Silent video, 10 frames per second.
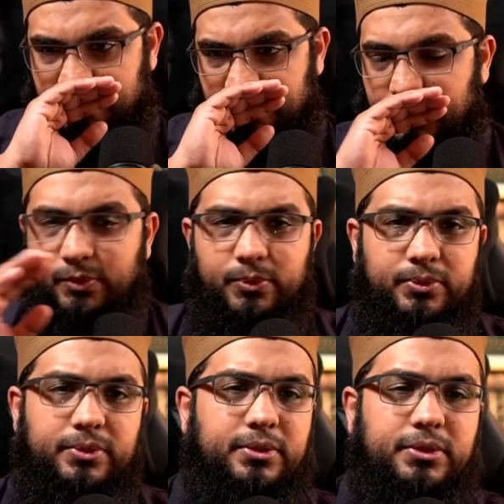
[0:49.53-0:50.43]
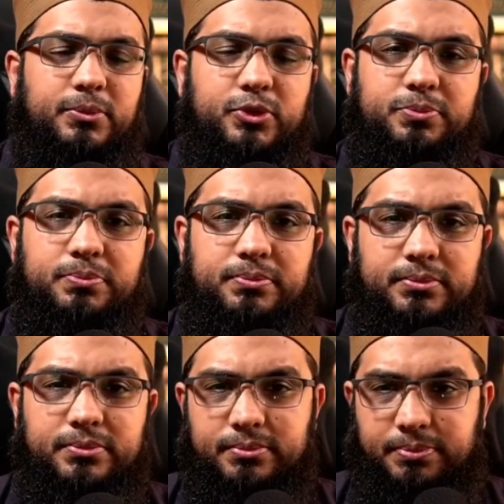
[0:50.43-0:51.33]
the most
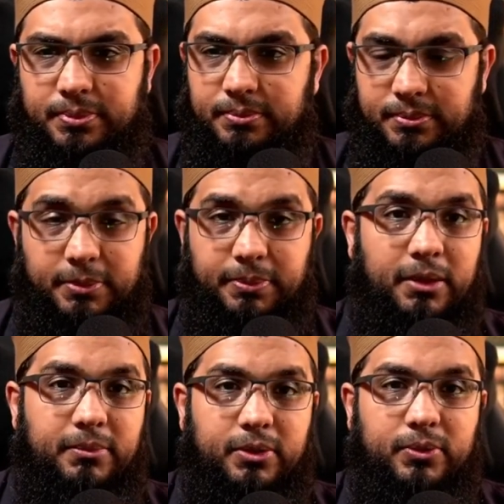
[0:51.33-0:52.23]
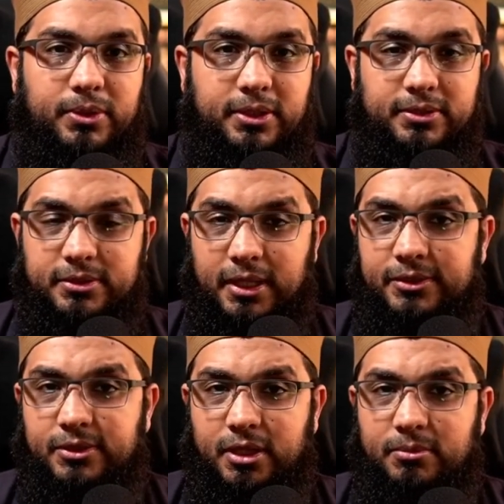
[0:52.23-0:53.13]
the primary one is
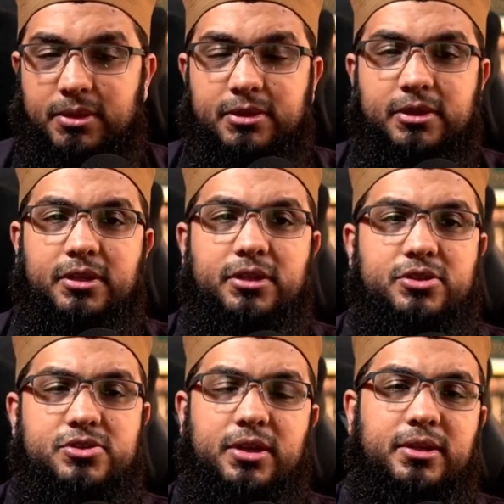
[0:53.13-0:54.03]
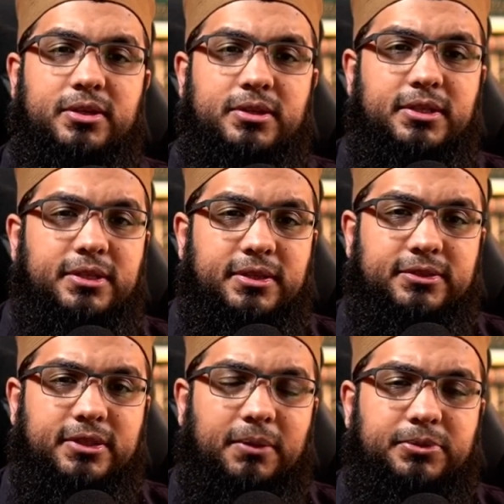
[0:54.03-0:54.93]
laysa kamithlihi shay
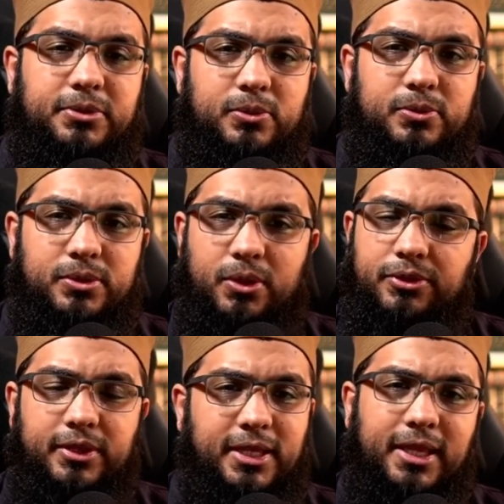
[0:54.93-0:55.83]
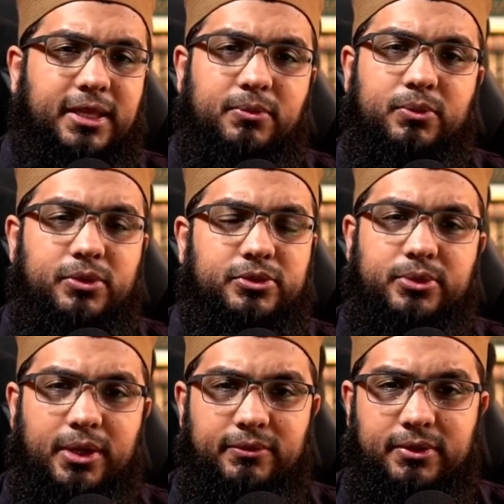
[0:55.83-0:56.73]
there's absolutely nothing like him
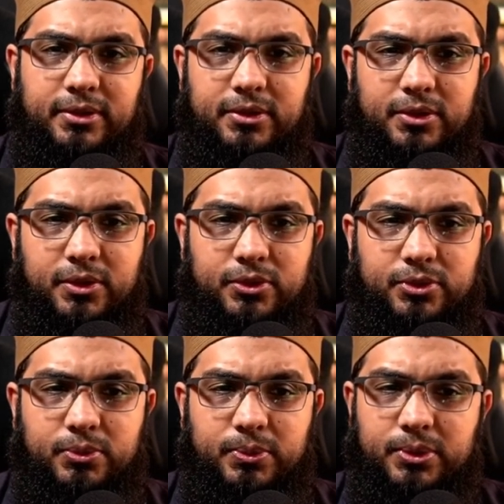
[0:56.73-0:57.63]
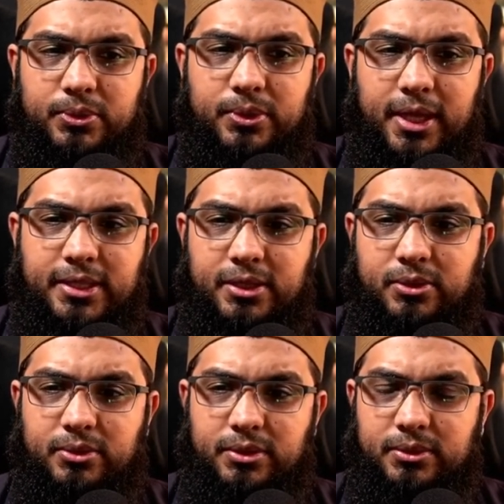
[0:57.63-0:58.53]
whatsoever so we know any
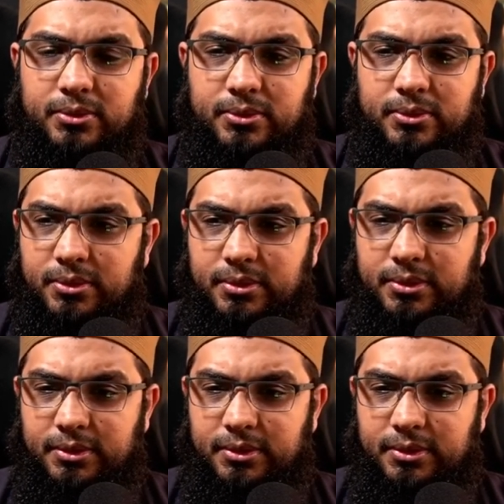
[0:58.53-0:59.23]
you know